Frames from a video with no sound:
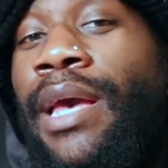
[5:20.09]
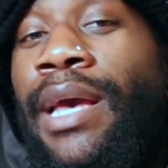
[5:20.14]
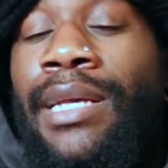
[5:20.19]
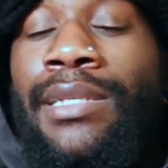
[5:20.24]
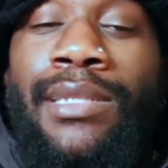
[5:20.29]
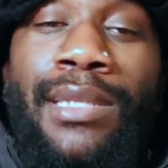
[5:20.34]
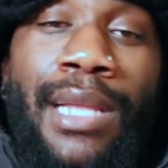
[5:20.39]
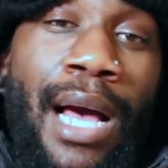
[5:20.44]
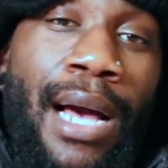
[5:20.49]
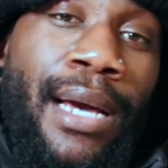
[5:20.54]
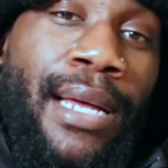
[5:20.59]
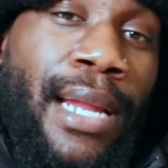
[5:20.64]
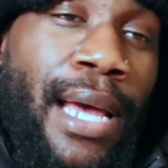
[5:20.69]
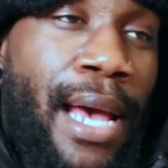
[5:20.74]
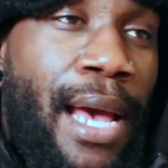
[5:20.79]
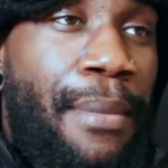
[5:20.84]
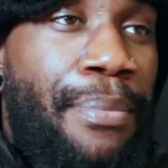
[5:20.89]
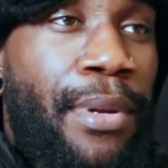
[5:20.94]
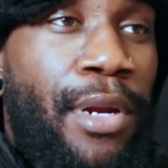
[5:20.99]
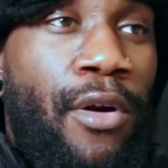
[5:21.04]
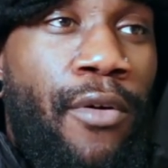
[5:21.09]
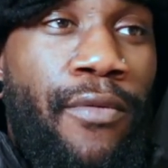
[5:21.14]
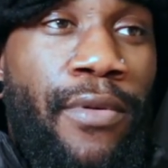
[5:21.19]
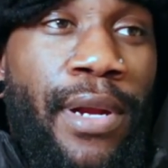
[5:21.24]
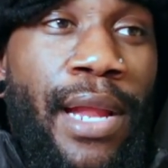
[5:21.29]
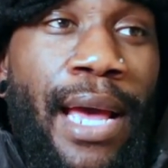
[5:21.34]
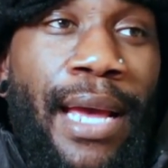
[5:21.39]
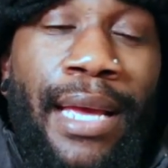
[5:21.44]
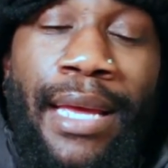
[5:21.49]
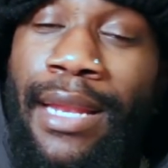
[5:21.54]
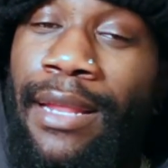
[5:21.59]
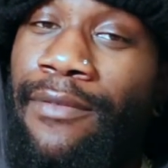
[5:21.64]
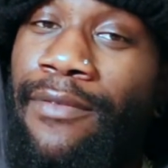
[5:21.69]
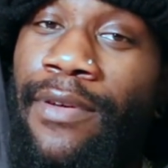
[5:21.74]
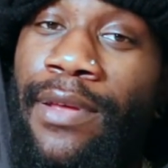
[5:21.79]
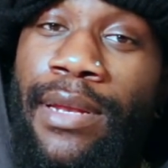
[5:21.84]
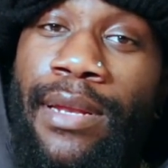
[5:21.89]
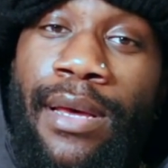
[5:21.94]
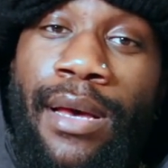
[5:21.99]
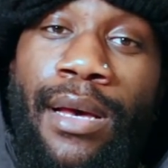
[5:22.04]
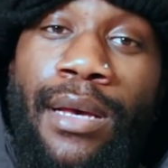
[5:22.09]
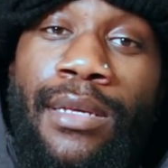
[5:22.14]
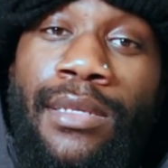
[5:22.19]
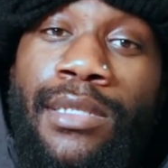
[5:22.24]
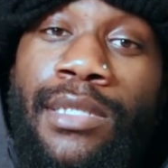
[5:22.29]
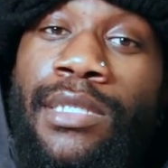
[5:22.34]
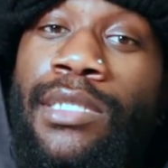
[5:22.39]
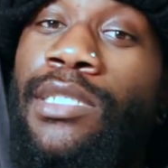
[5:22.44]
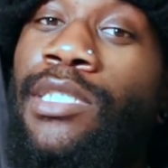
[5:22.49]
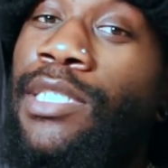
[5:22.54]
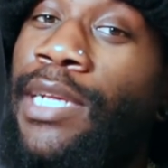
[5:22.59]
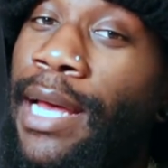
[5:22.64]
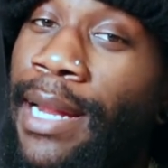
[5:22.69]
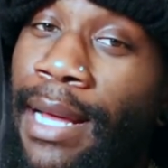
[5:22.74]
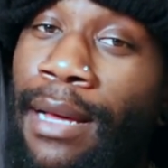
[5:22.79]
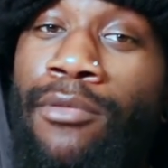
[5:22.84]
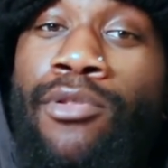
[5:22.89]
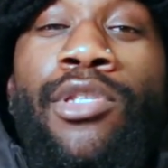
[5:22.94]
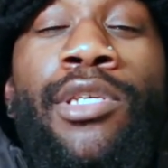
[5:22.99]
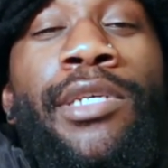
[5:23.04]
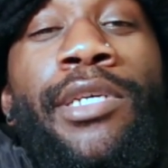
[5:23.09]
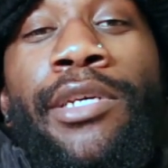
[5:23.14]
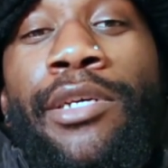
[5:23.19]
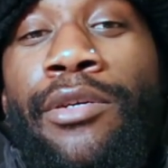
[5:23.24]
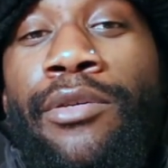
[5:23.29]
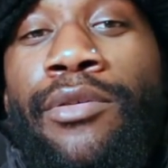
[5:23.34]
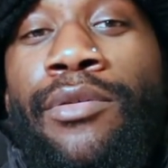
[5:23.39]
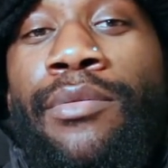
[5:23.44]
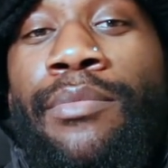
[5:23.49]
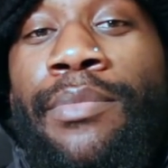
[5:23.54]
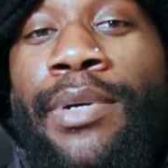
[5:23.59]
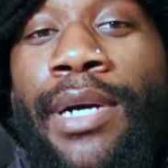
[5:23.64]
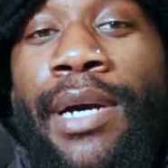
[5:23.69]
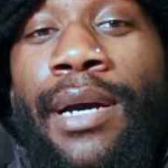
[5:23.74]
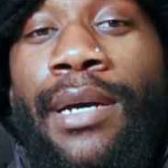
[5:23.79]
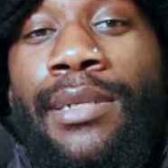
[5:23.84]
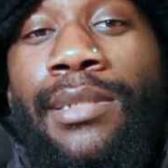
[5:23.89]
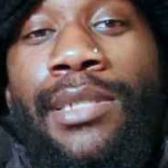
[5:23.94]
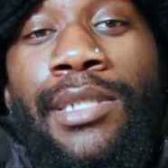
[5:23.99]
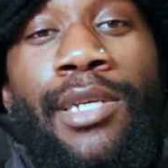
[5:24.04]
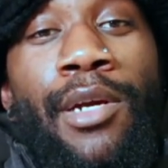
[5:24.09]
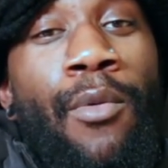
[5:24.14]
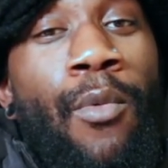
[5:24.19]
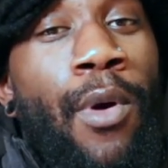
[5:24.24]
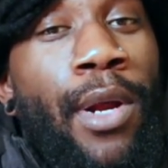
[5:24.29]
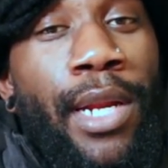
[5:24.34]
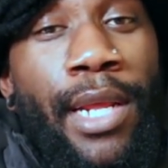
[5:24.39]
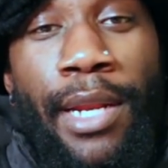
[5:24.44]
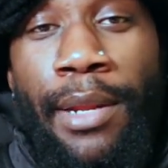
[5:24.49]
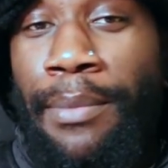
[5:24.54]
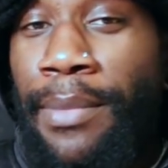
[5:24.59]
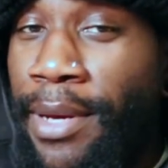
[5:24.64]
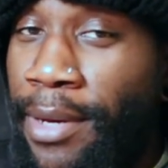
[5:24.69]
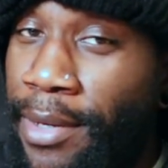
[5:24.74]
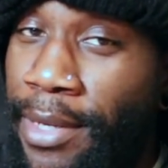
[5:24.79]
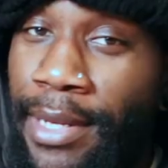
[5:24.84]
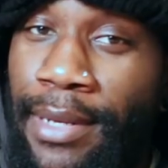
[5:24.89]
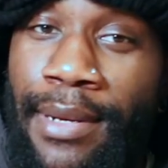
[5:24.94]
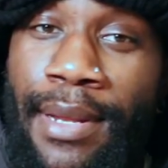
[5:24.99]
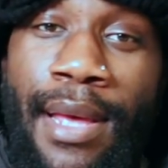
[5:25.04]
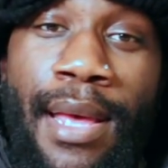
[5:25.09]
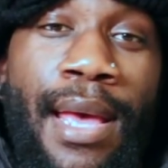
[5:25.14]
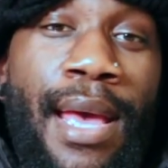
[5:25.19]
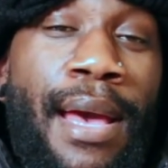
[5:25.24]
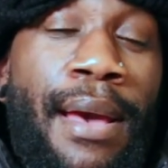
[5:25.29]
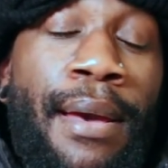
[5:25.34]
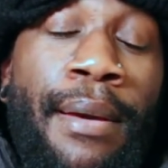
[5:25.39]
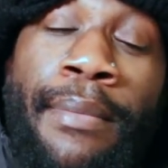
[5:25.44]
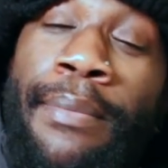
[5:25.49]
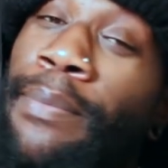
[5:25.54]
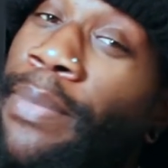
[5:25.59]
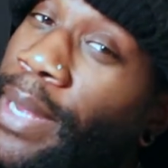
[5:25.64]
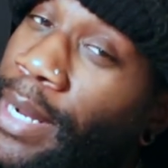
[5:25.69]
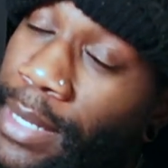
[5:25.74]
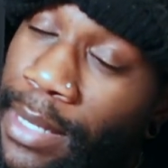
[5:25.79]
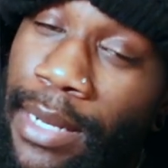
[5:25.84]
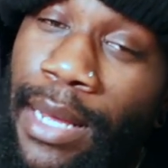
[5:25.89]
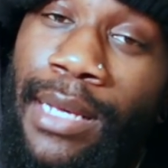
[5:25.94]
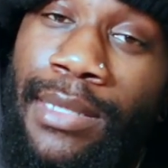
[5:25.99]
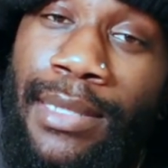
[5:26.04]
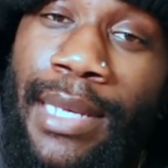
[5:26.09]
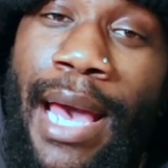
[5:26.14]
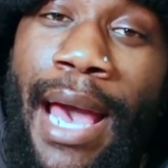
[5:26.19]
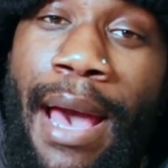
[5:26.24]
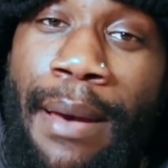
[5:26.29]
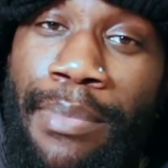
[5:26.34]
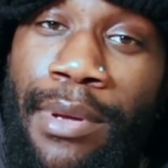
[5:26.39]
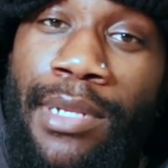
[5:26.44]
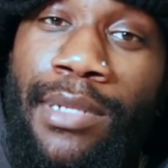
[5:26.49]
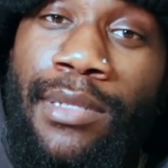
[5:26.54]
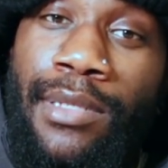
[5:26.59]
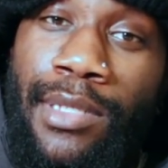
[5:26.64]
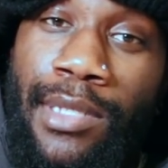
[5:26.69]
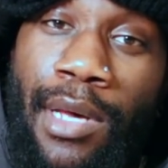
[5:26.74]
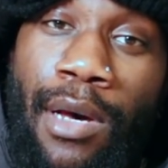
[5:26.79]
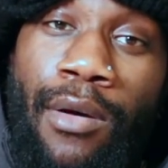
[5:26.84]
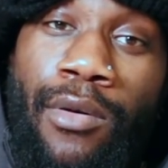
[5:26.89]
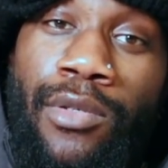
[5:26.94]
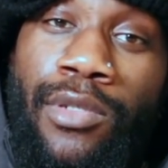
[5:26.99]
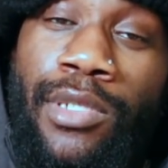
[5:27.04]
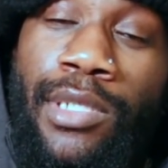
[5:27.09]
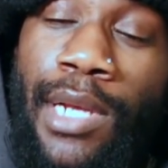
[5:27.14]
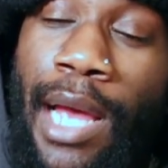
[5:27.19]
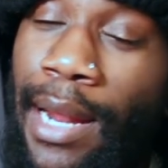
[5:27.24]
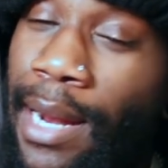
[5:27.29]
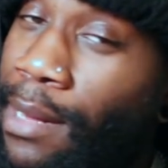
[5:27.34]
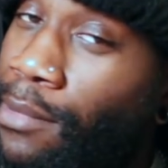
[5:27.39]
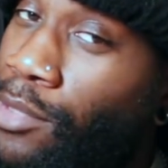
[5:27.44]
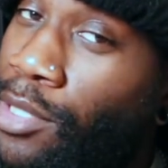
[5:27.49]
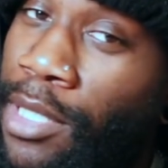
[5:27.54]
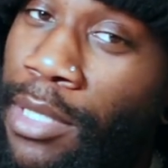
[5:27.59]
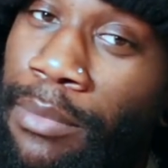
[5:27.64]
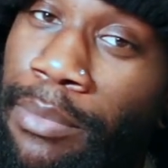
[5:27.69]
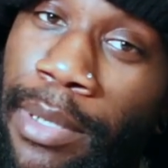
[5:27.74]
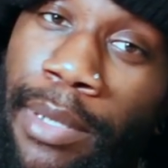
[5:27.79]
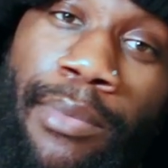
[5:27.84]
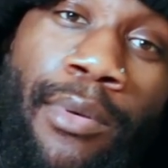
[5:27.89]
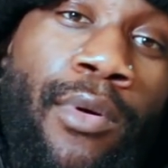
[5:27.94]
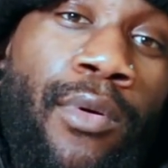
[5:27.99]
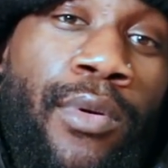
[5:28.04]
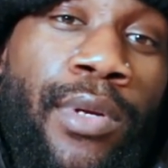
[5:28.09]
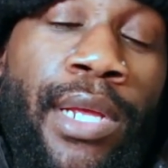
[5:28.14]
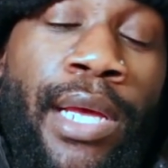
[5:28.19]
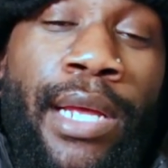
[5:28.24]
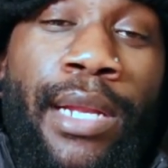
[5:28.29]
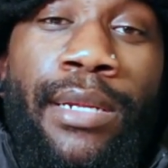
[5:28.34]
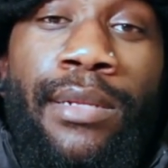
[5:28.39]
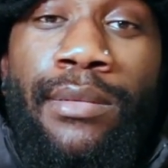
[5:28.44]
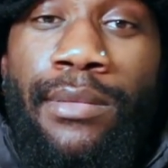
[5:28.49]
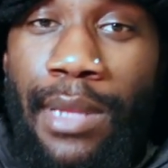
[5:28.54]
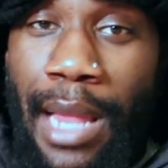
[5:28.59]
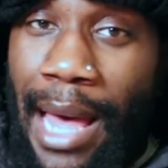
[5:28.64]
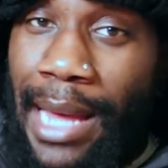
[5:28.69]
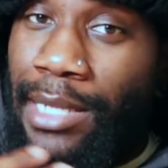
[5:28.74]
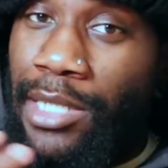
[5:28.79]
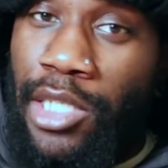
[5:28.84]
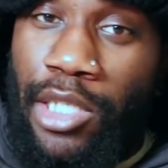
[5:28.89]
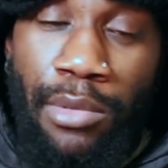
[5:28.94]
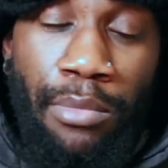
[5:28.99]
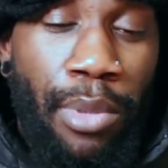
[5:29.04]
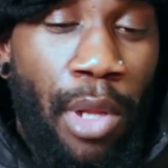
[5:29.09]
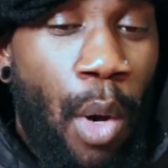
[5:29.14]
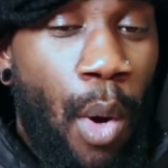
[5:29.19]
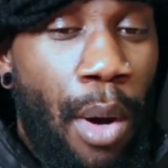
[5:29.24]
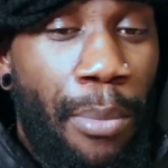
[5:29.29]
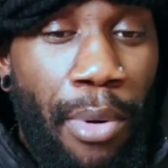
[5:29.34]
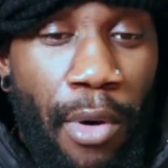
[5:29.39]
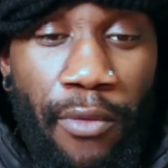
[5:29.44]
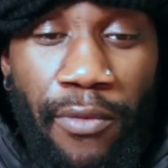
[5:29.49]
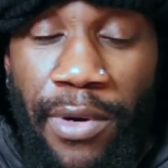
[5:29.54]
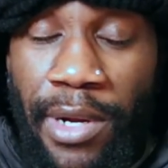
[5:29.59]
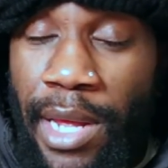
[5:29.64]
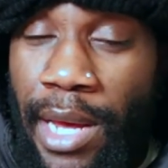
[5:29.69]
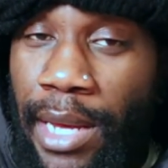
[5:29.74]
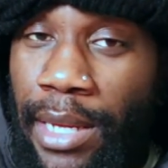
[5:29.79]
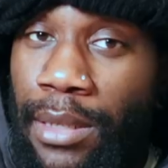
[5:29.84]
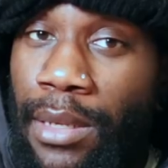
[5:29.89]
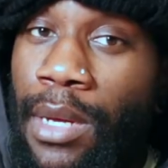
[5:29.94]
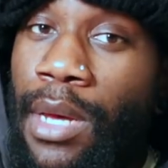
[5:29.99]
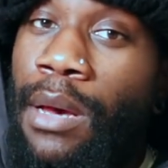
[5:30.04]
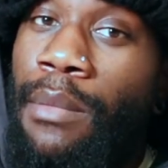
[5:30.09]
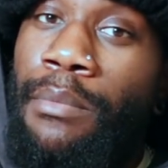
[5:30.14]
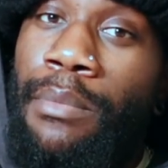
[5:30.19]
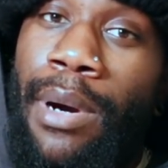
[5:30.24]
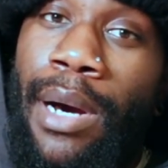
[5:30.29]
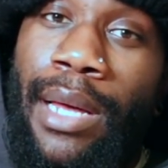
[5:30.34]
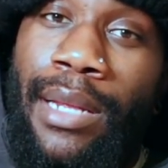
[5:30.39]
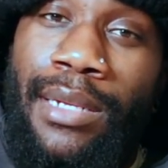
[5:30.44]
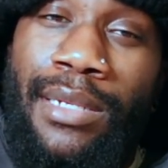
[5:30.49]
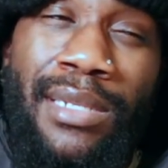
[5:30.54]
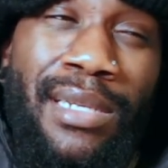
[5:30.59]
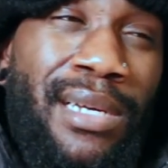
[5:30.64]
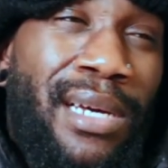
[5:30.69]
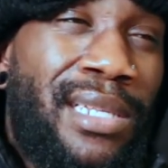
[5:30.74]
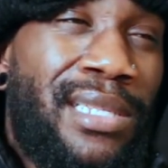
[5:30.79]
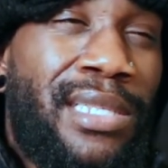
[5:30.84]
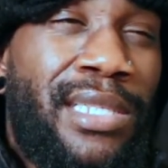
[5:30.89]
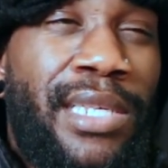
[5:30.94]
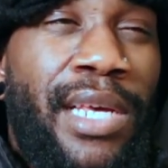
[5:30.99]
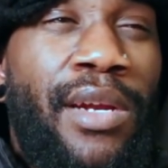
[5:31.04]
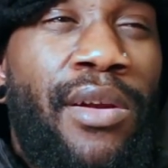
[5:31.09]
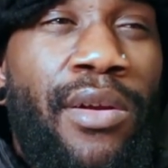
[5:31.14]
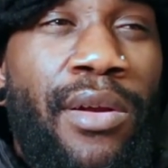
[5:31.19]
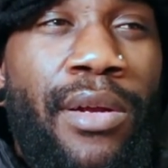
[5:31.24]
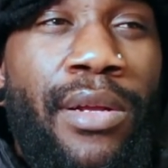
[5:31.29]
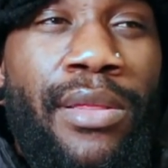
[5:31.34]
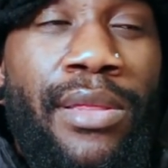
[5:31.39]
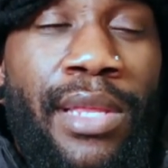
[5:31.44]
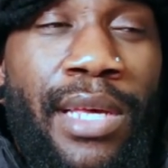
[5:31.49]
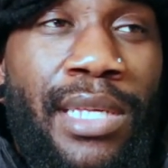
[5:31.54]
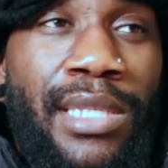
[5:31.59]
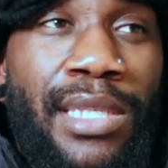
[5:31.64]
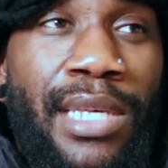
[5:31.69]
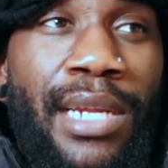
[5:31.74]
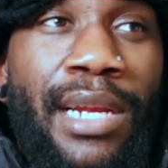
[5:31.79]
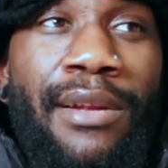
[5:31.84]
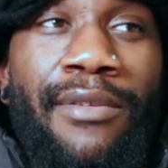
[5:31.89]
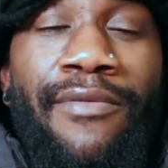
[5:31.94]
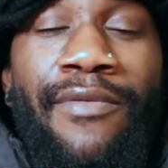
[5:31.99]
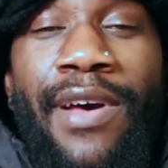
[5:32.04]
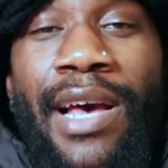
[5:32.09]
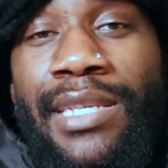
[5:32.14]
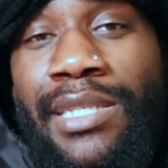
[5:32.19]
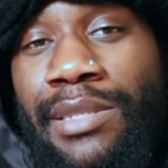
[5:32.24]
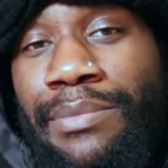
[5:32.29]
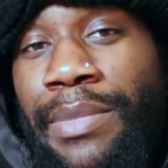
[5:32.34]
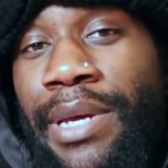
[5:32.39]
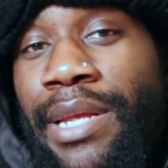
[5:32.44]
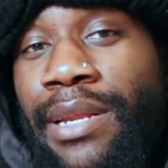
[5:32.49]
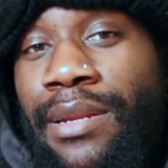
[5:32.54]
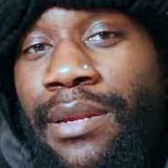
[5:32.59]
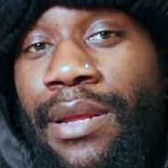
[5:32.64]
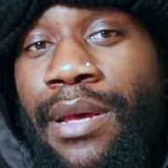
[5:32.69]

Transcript: It's not gonna happen overnight, and if it does, shout out to you, because you're one in a million, but it does happen, so shout out to the people who did like just blow up overnight. But consider this an investment.